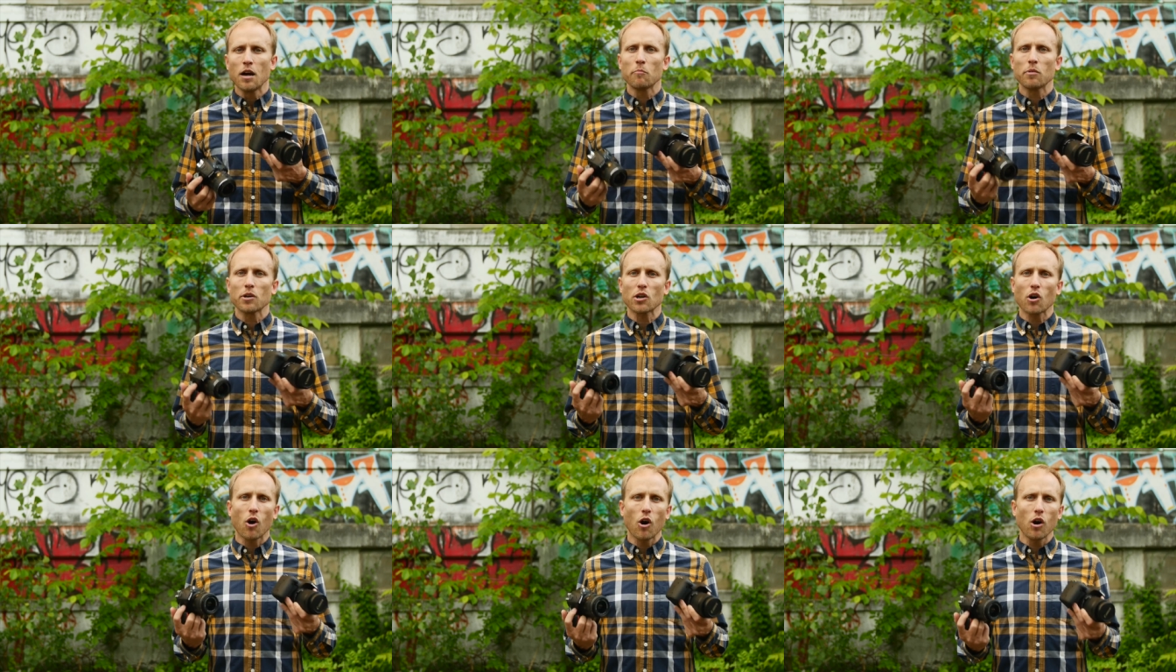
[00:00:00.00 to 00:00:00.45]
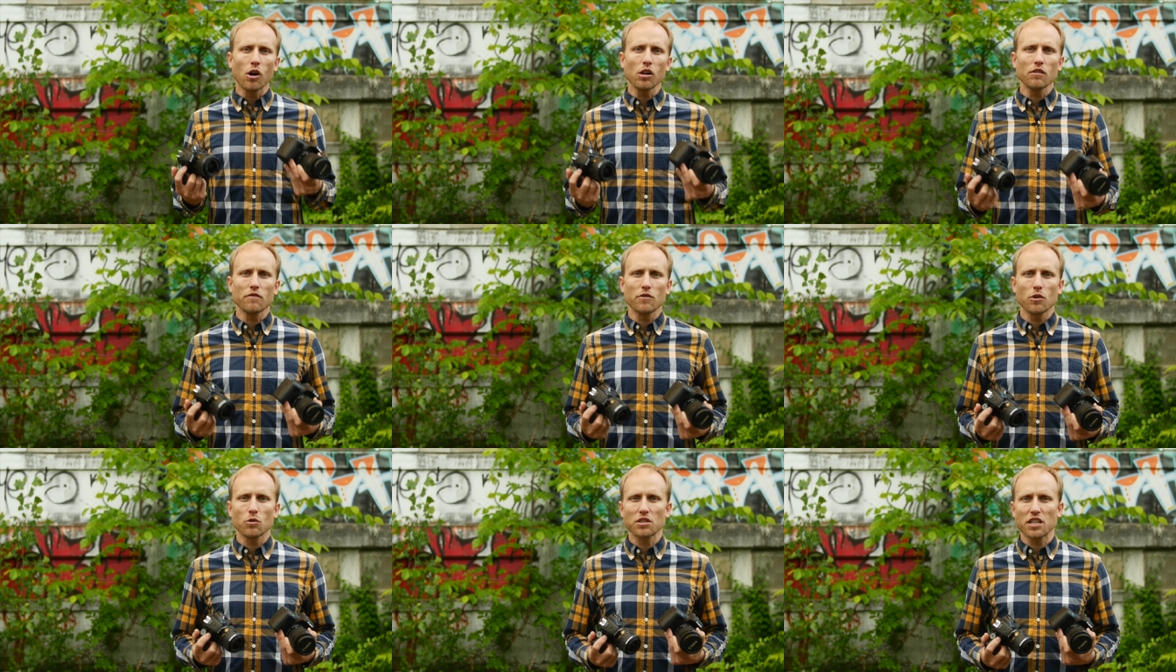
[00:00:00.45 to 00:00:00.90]
but all
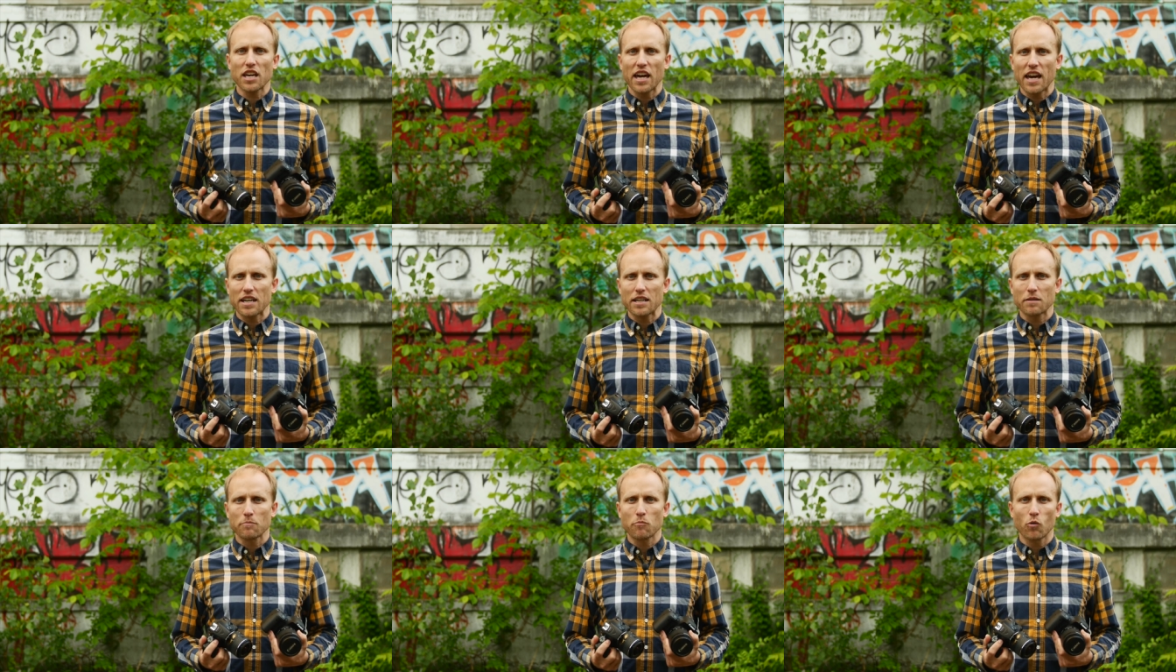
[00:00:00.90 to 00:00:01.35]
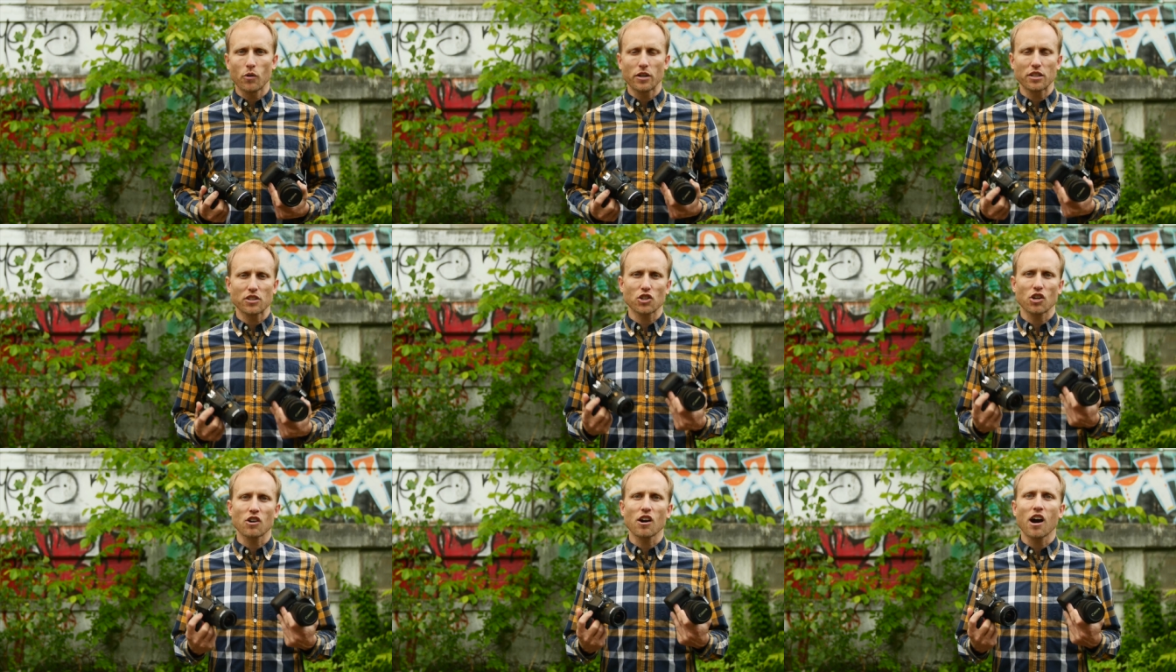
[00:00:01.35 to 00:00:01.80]
of those Canon
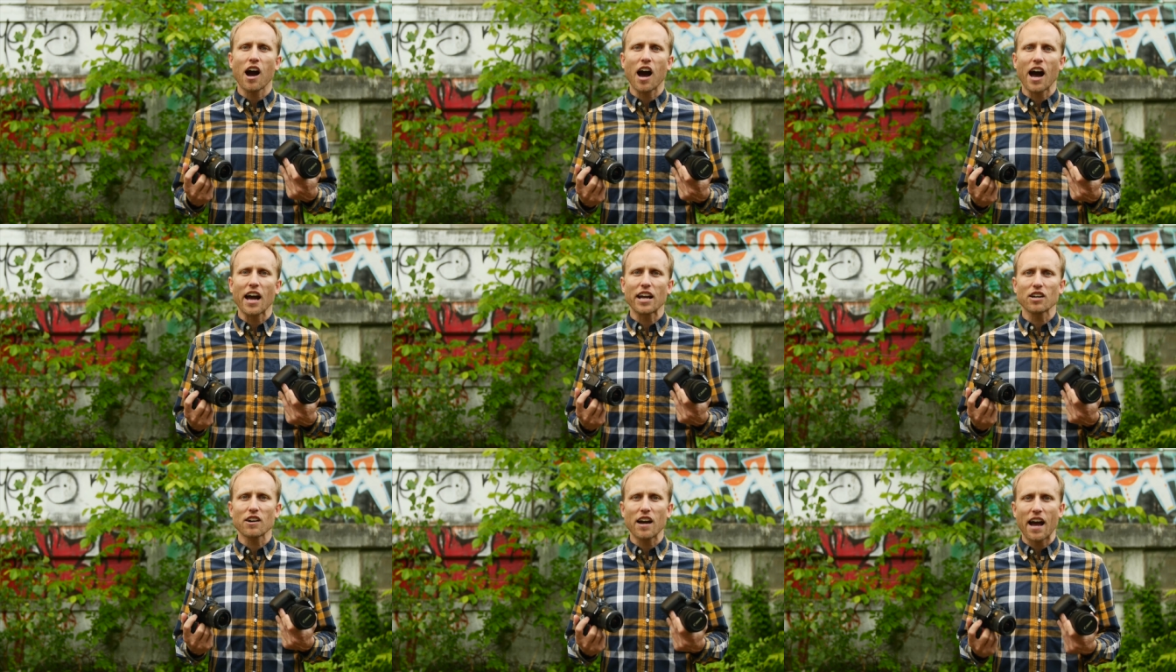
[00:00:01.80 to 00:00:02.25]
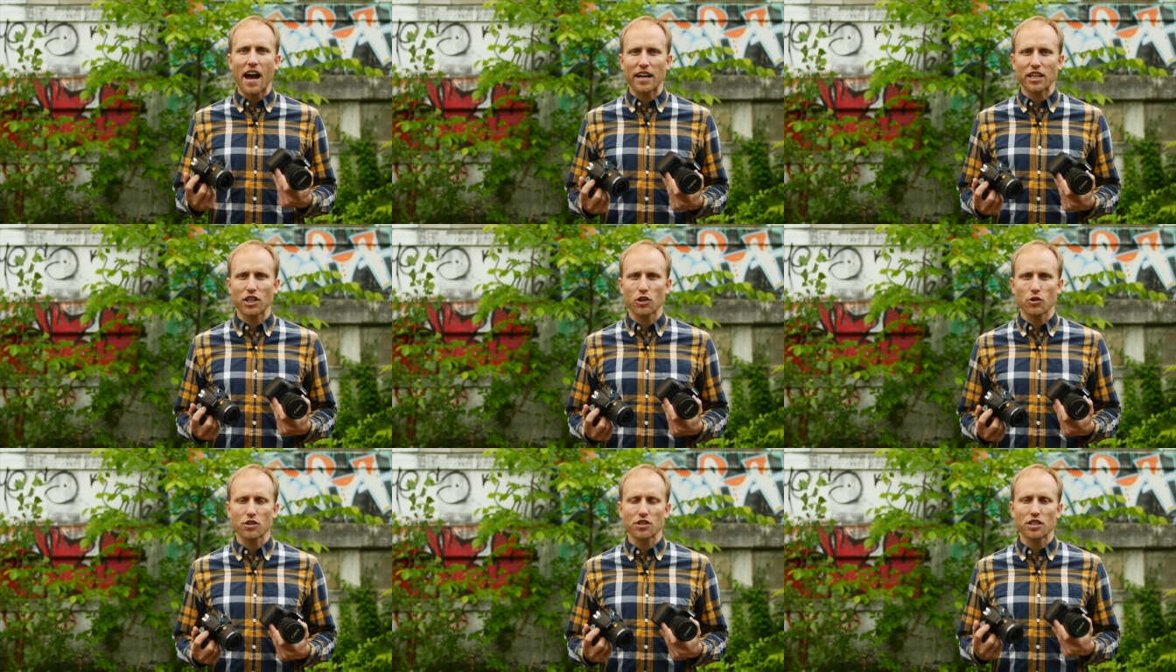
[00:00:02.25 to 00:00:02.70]
points are higher
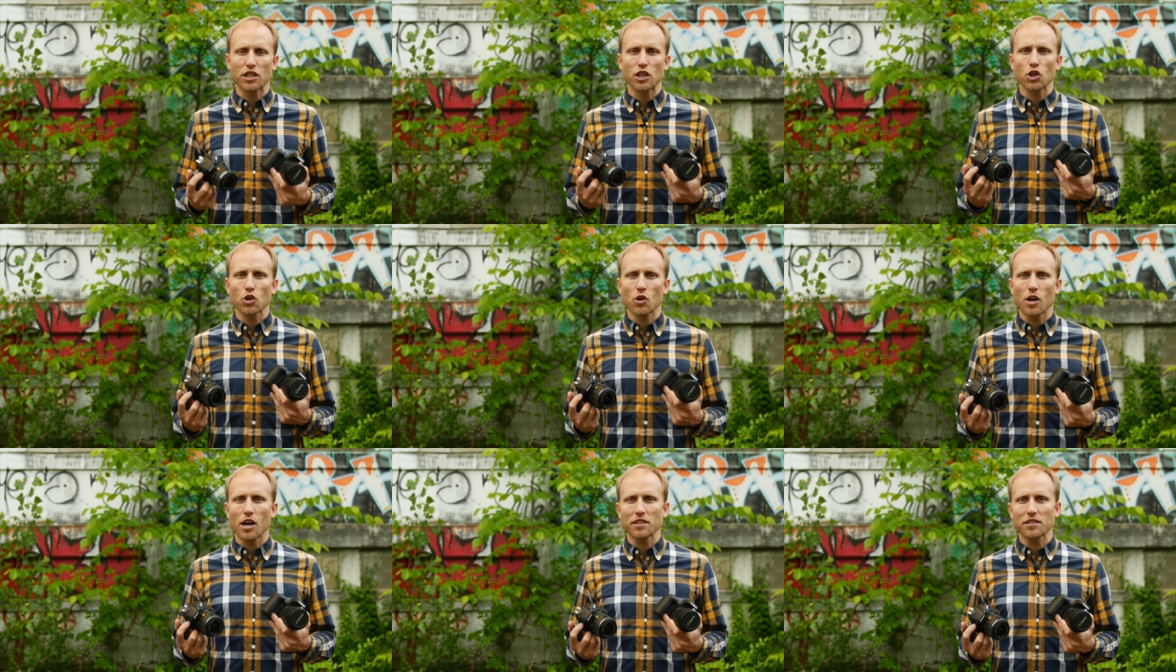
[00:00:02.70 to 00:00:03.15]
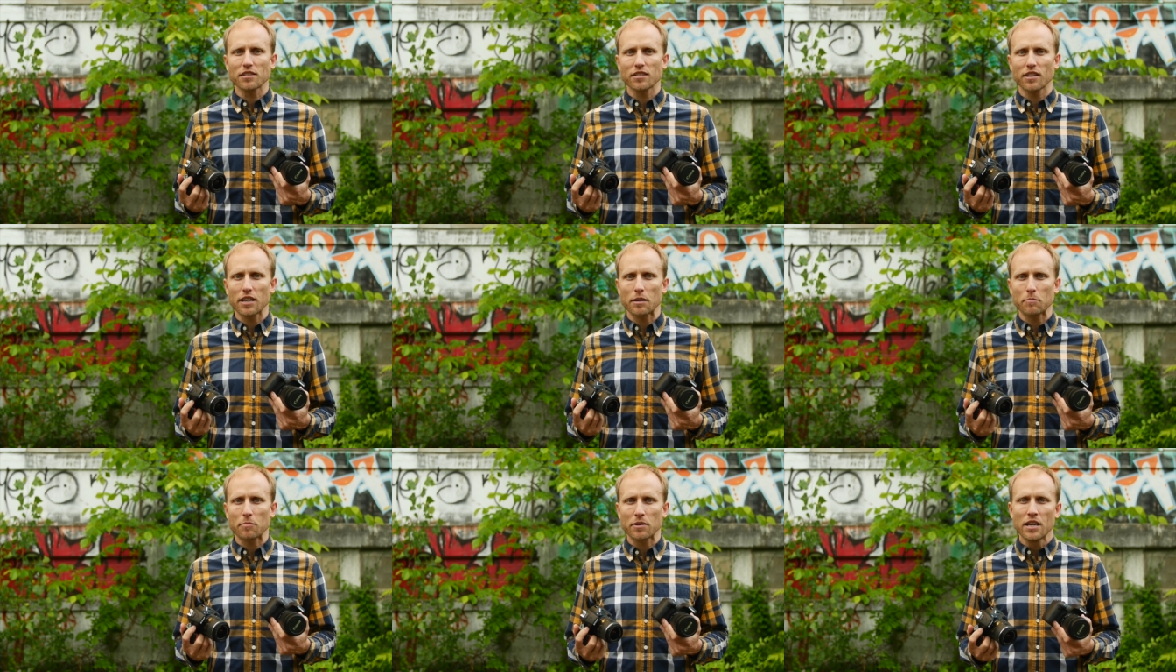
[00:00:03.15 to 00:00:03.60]
accuracy
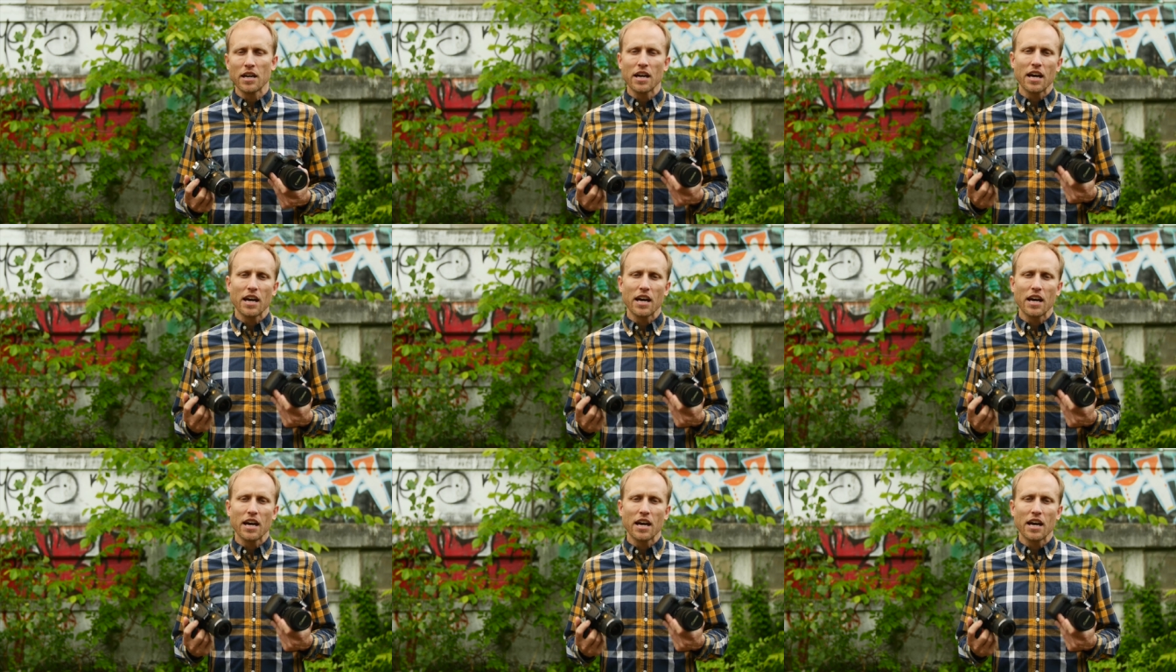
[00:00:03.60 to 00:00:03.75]
cross-type,